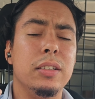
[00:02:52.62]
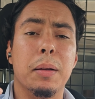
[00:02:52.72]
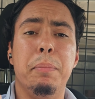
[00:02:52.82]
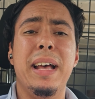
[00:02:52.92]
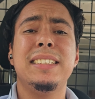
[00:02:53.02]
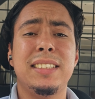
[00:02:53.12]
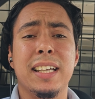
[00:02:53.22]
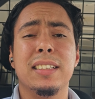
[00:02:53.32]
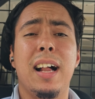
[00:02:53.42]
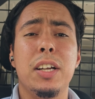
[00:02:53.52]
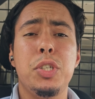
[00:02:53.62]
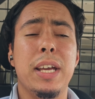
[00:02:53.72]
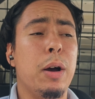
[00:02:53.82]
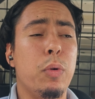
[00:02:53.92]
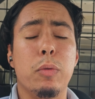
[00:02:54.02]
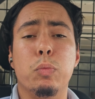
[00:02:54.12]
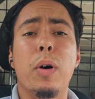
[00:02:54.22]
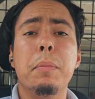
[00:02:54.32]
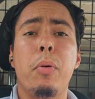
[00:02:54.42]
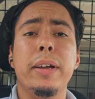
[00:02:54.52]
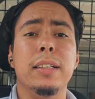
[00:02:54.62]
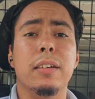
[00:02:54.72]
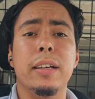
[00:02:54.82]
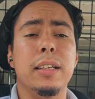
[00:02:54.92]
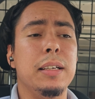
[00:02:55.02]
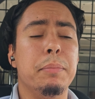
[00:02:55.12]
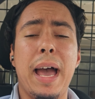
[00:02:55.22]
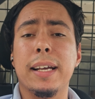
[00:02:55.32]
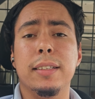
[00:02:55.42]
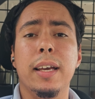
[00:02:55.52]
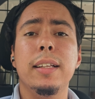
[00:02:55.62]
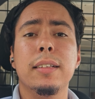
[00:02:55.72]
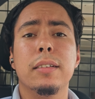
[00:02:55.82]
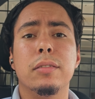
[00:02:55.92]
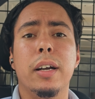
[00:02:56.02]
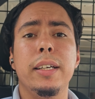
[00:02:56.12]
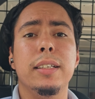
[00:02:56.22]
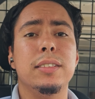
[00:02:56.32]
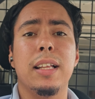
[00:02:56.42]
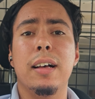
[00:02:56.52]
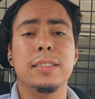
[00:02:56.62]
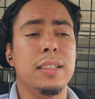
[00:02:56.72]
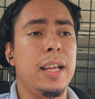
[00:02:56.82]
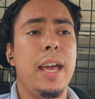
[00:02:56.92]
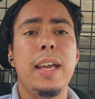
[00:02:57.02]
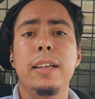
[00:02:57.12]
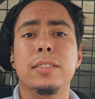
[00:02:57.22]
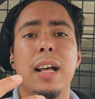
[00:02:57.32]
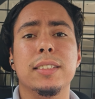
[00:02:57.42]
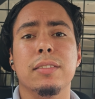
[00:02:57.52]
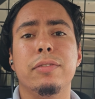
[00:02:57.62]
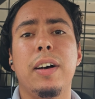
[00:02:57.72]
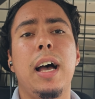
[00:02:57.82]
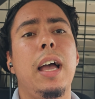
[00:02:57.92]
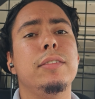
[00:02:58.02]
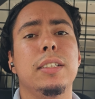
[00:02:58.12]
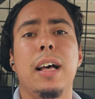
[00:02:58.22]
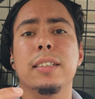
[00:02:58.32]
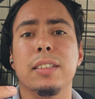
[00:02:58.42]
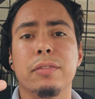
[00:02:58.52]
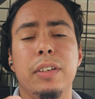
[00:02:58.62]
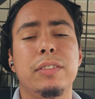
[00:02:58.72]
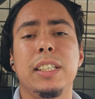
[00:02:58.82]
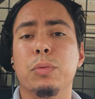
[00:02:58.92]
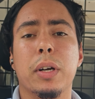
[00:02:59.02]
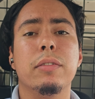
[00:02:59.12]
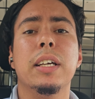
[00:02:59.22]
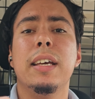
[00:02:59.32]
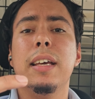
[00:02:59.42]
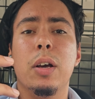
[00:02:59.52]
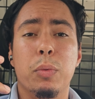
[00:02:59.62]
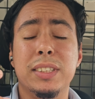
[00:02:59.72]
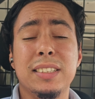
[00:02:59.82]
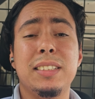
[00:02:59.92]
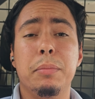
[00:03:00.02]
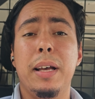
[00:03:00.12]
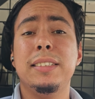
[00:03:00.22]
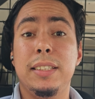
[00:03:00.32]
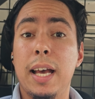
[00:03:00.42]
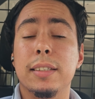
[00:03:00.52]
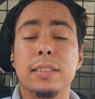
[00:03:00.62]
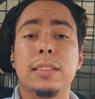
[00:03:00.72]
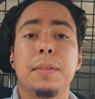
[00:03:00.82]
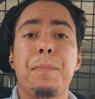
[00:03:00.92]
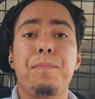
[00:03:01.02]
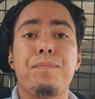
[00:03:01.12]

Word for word: the best technology at one point in back then, right, in 2008, 2005, 2015, whatever, was this the best? Yes.